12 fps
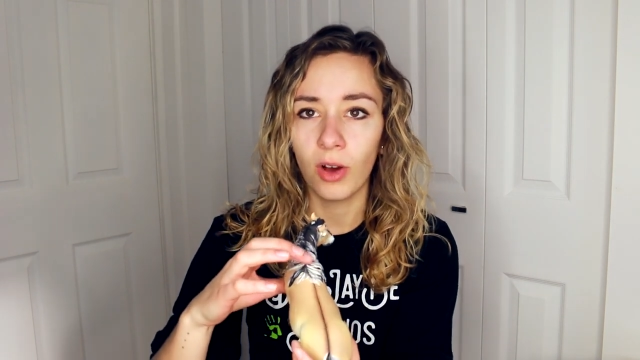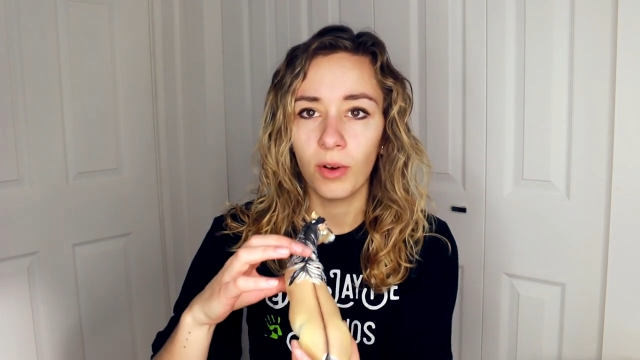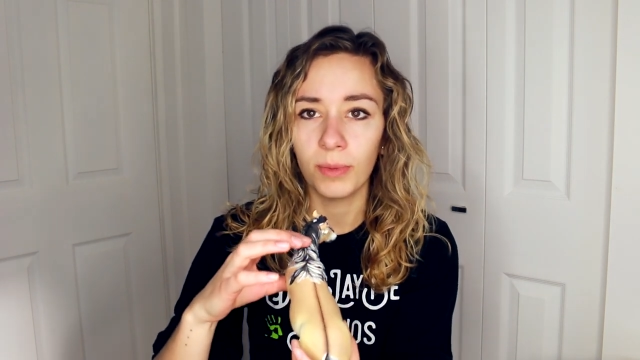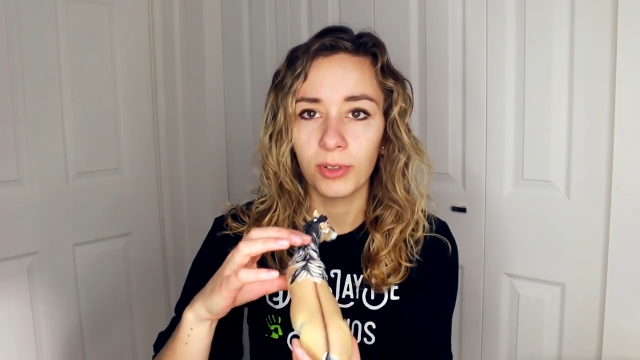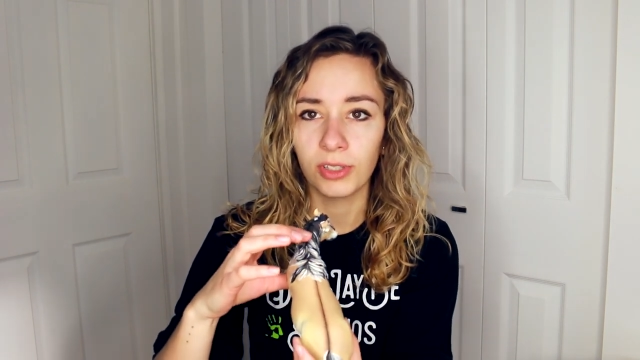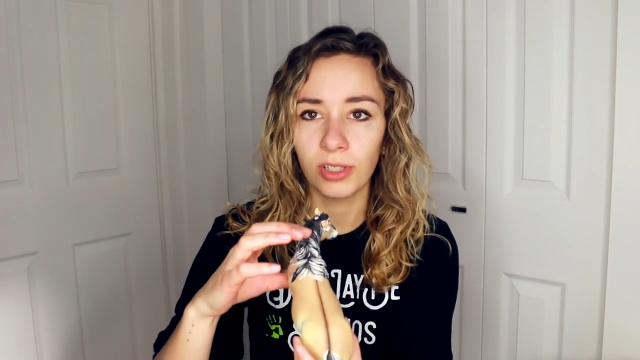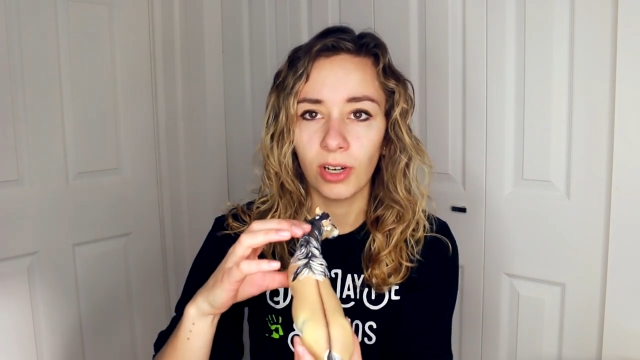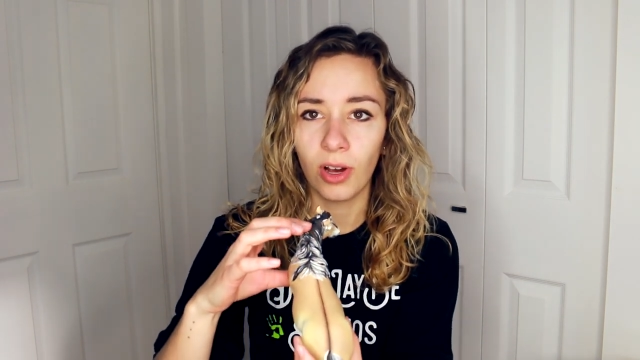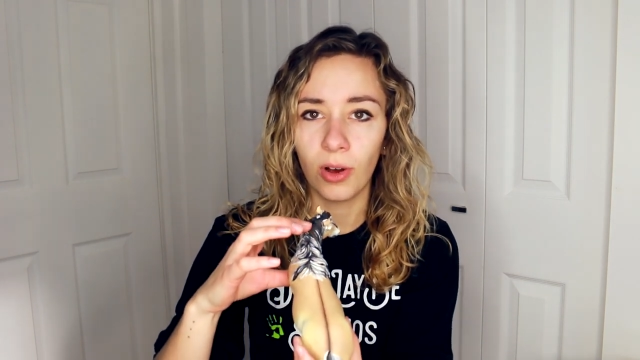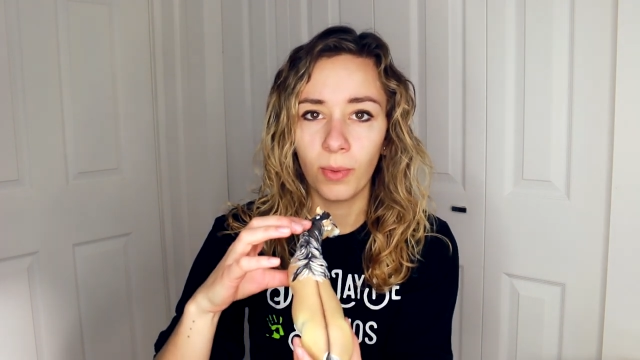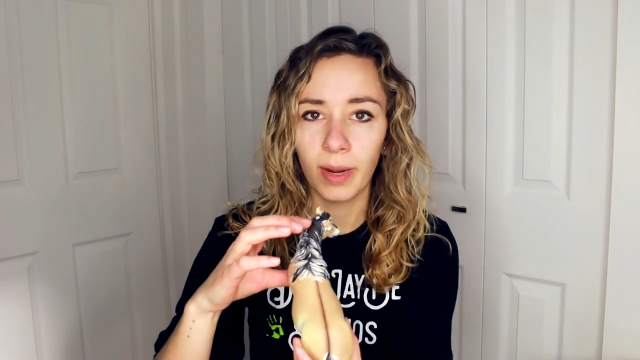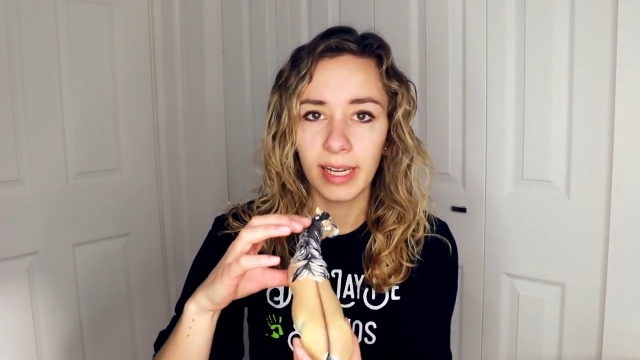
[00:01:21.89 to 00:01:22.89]
almost
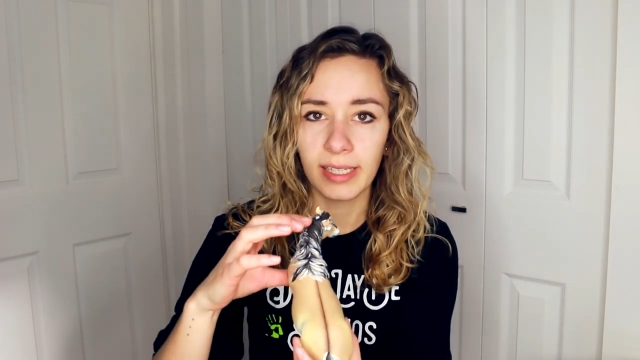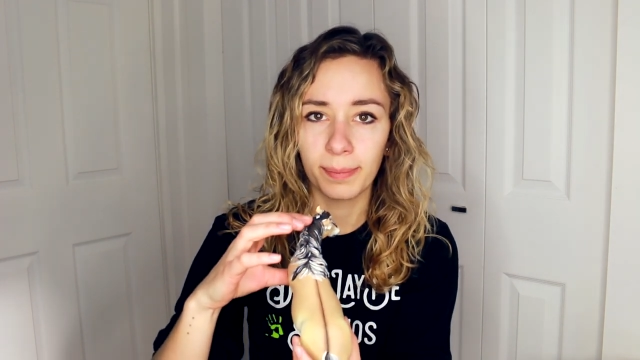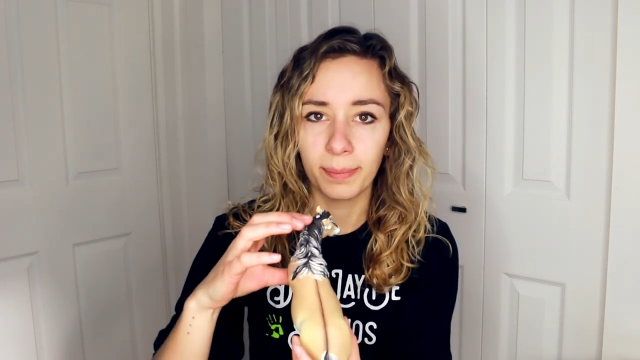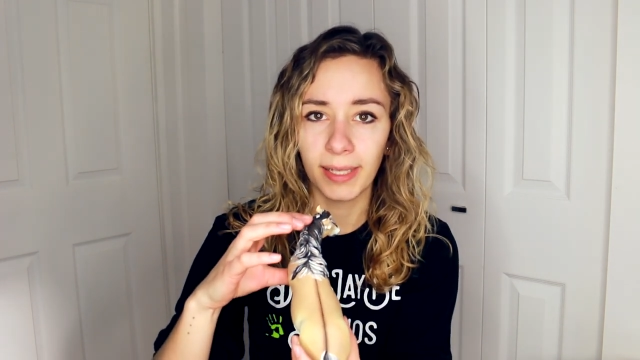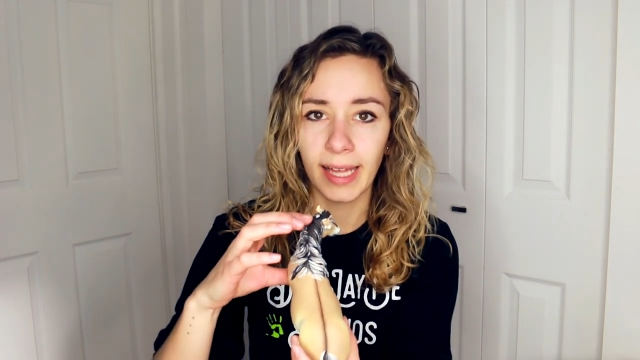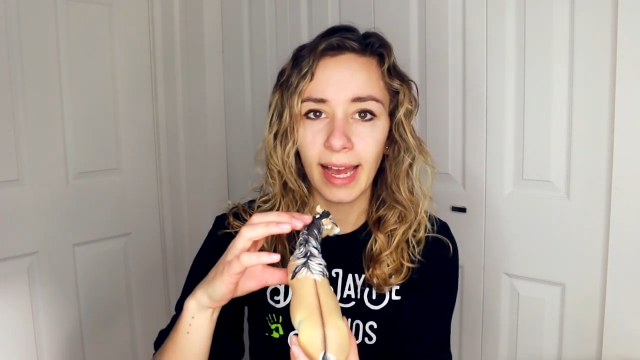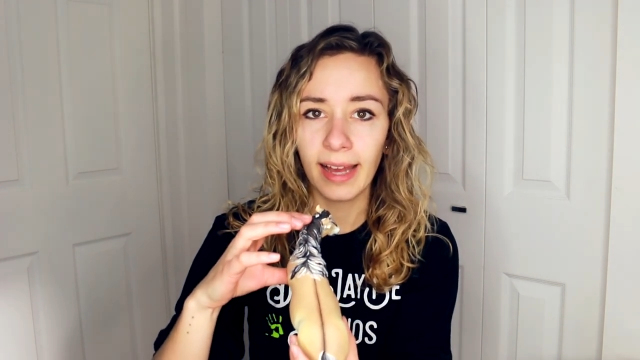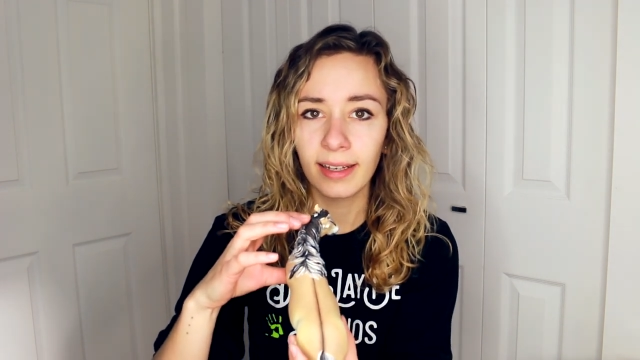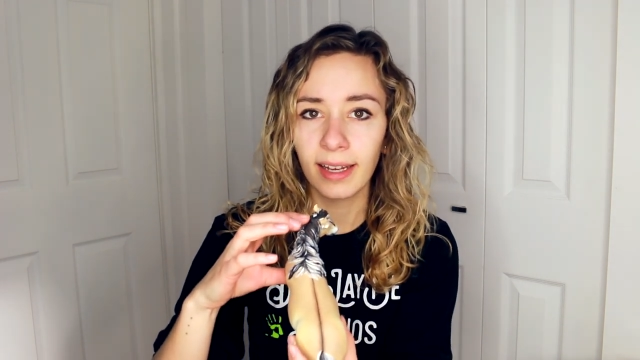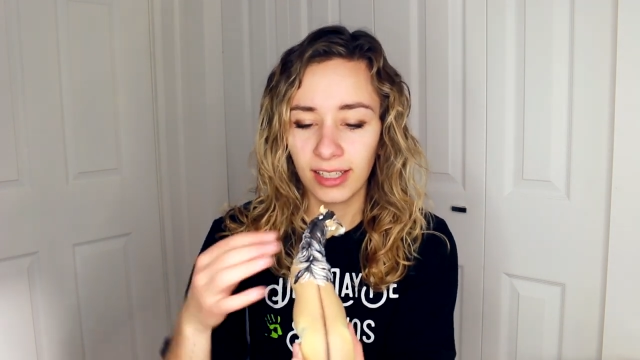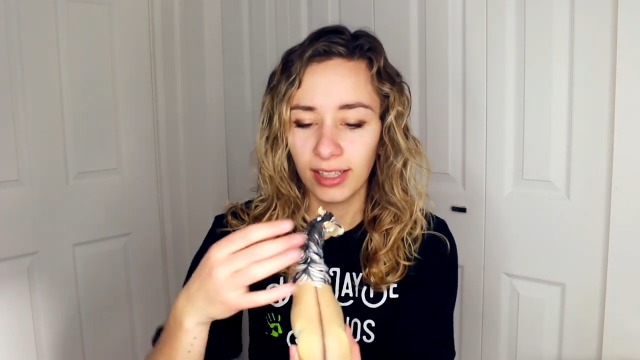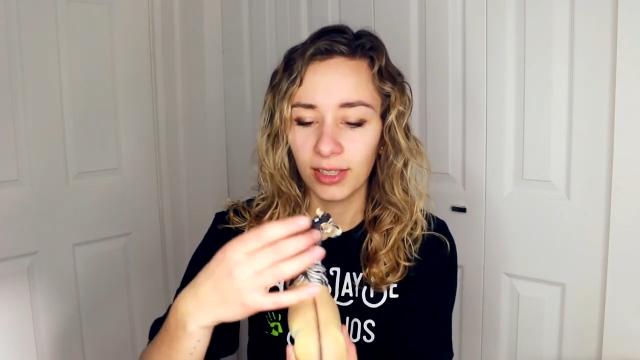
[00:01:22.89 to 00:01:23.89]
always black.